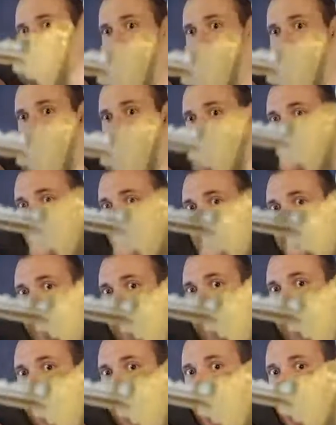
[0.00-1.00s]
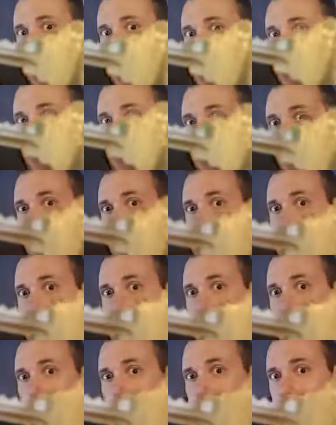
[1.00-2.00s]
the top,
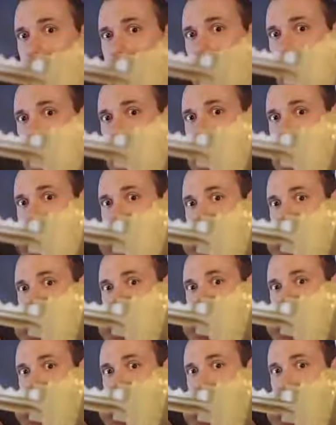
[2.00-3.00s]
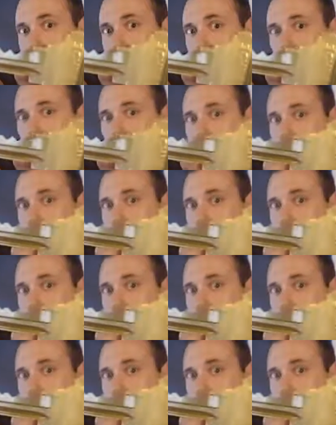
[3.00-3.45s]
and I can and